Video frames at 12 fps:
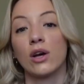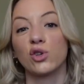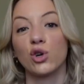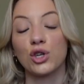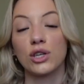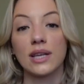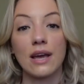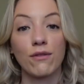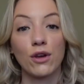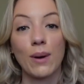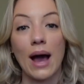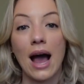such as if
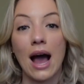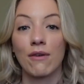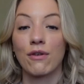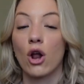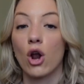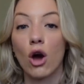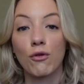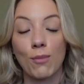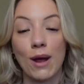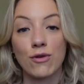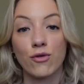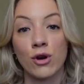you have a loft
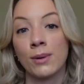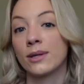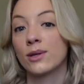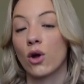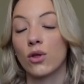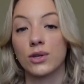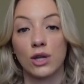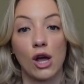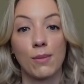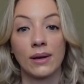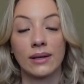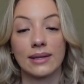bedroom and it's got the
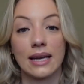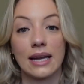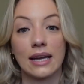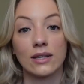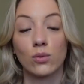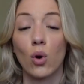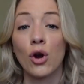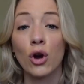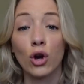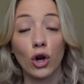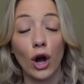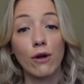sloping ceilings, why
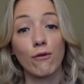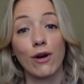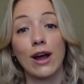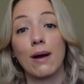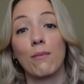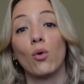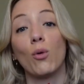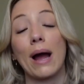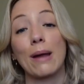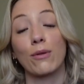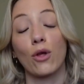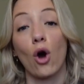not go for it and
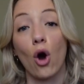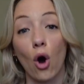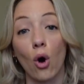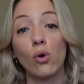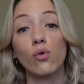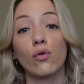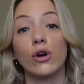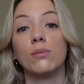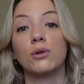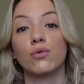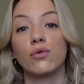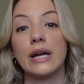wallpaper the whole
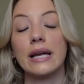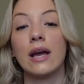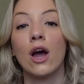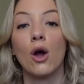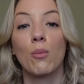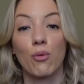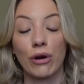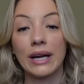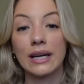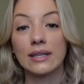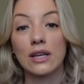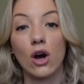room to really bring
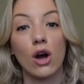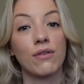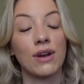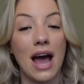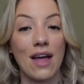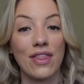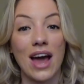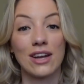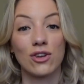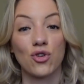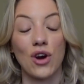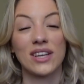it to life and add that
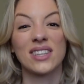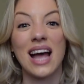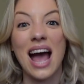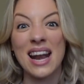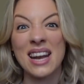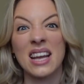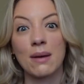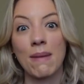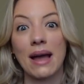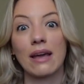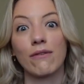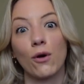interest, and it can
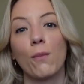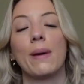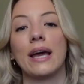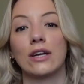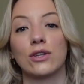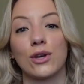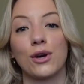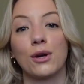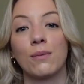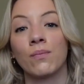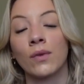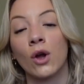make it feel bigger too.